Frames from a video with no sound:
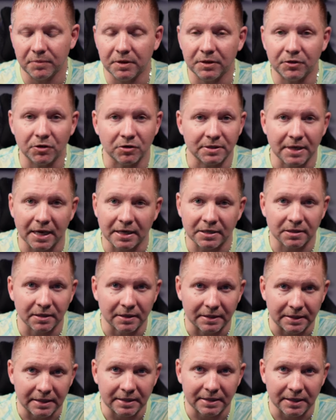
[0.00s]
There's
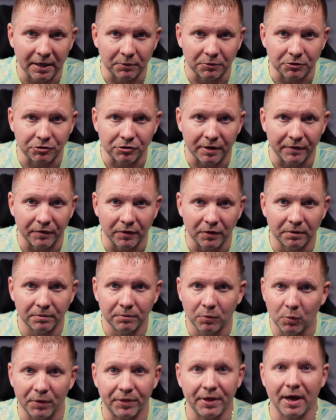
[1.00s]
excellent detail retrieval,
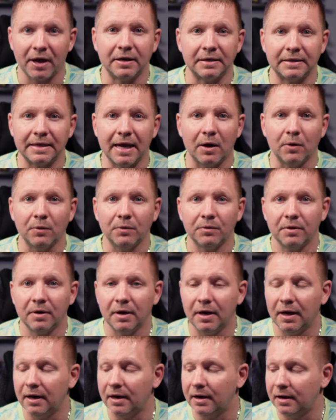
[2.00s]
without a doubt.
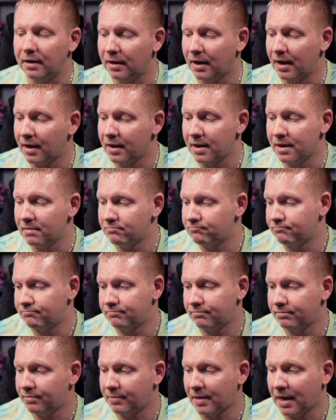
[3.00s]

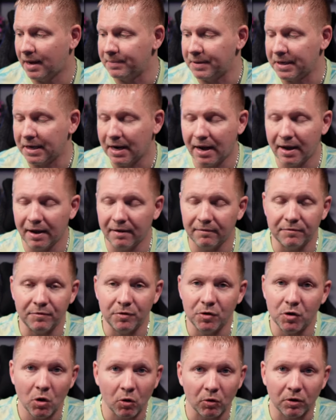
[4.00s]
I mean, I have
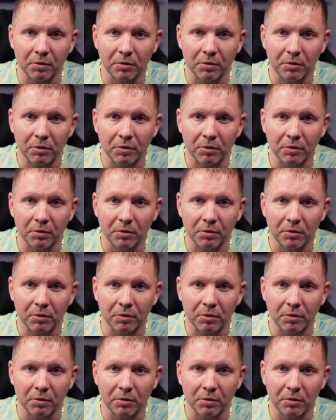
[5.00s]
no